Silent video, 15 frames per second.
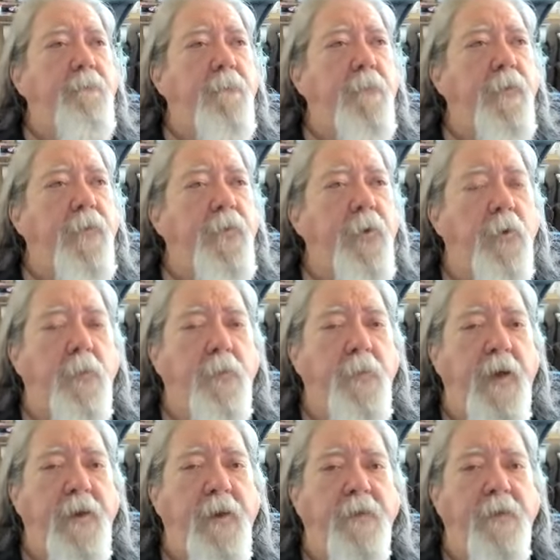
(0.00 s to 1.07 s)
And so
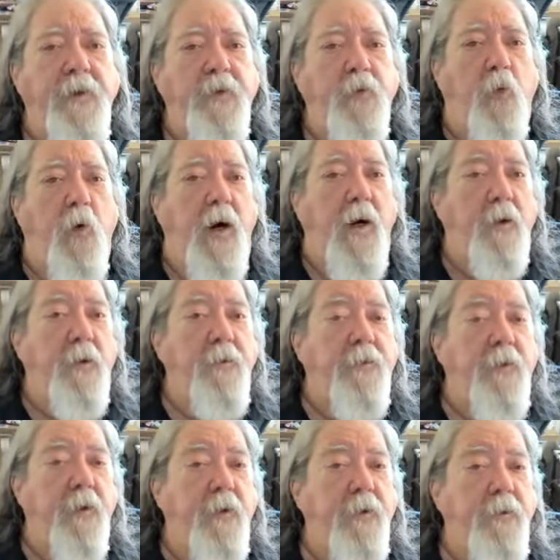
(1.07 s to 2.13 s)
many of these
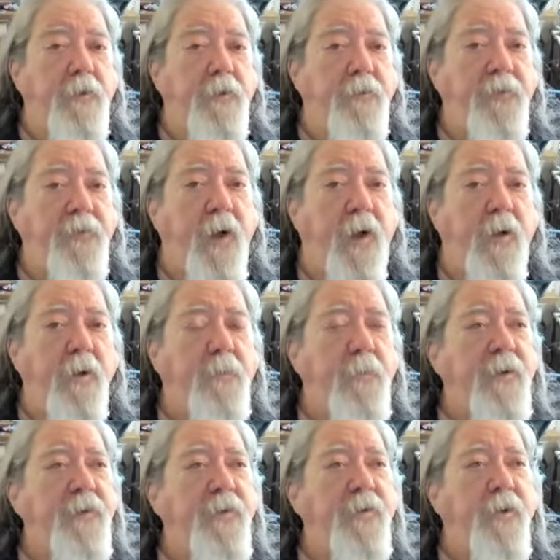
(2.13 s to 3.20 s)
wildfires have started,
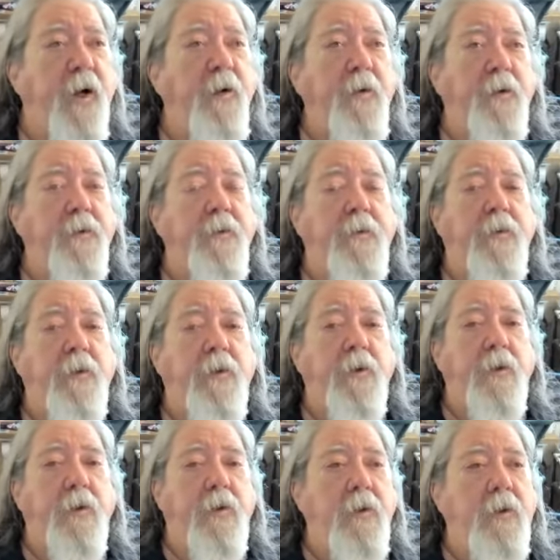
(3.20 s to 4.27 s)
been started
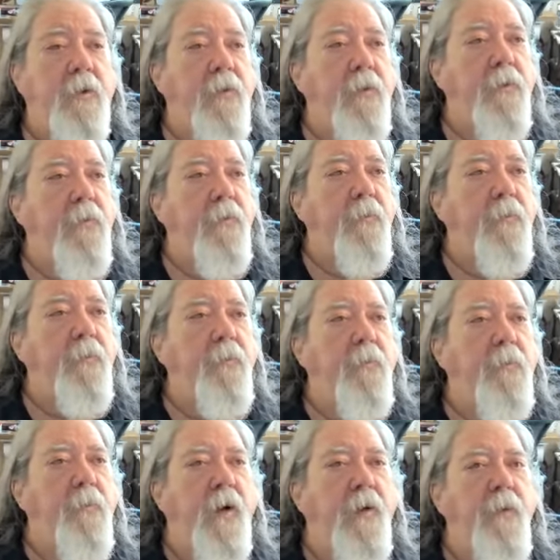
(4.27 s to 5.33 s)

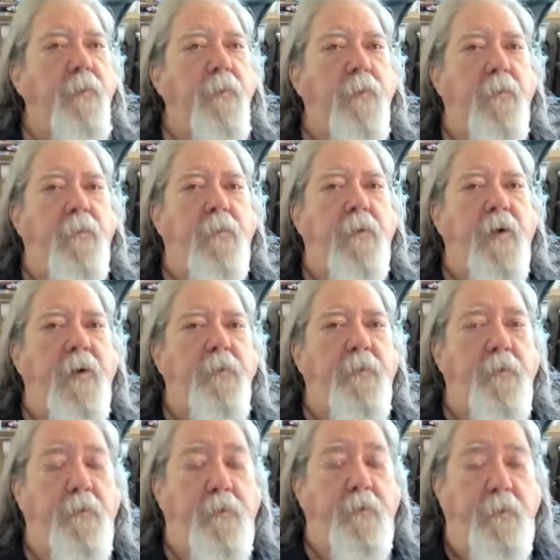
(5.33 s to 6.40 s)
by, by
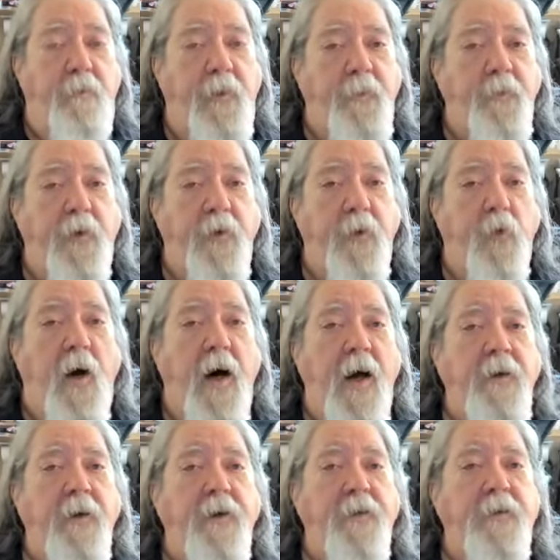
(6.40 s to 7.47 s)
people that
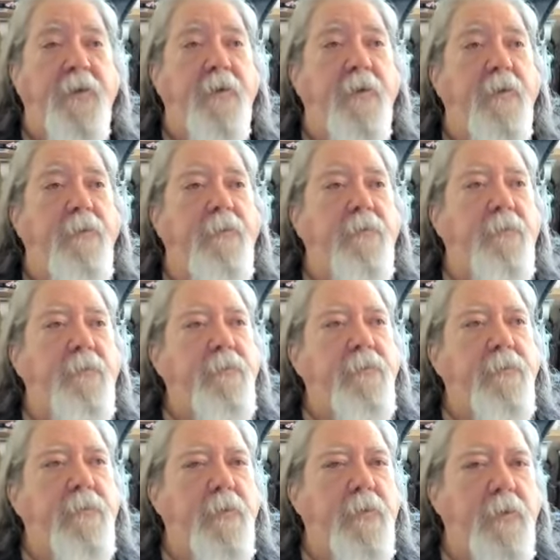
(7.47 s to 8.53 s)
wanted to,
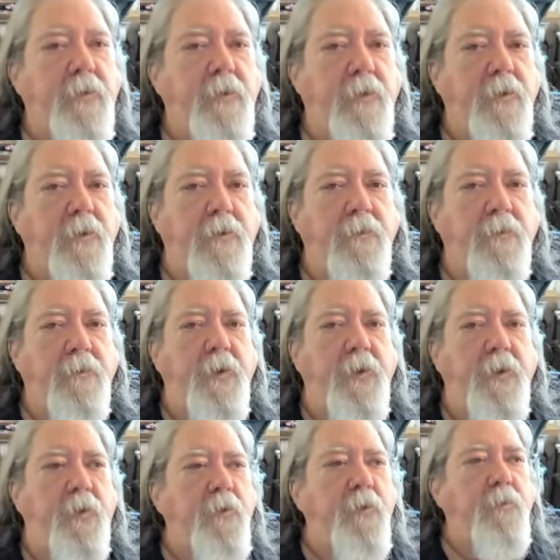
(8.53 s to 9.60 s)
you
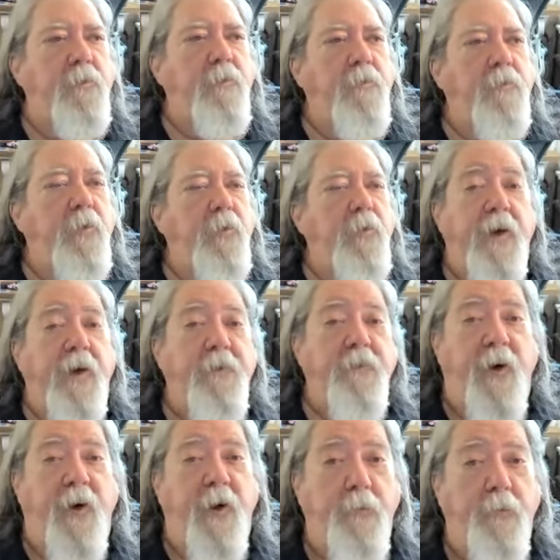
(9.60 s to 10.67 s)
know, create
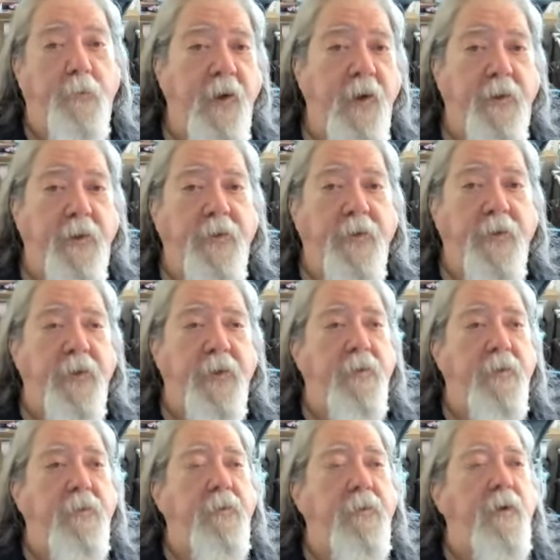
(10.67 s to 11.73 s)
fire breaks
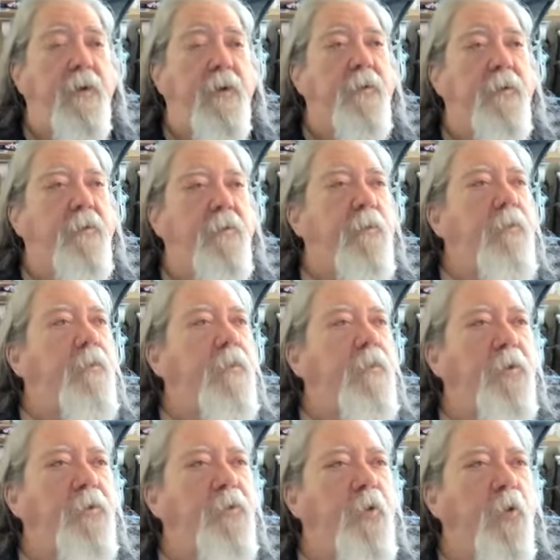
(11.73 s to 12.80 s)
and, and
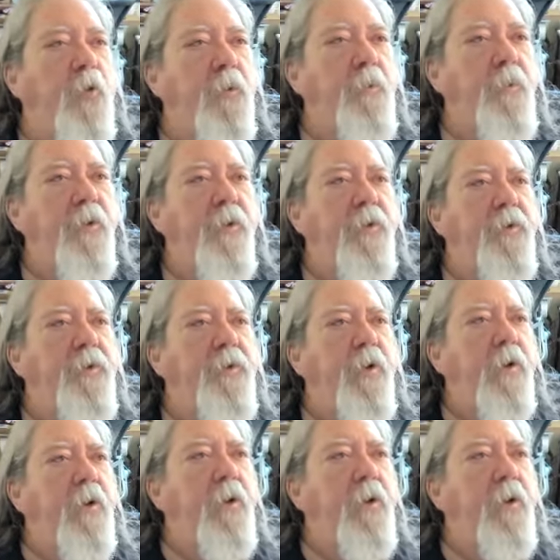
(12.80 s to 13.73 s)
controlled burns.